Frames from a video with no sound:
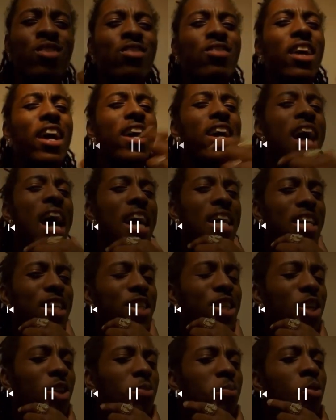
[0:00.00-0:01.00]

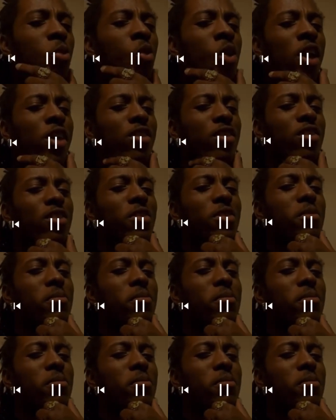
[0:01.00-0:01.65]
psychology is poison to the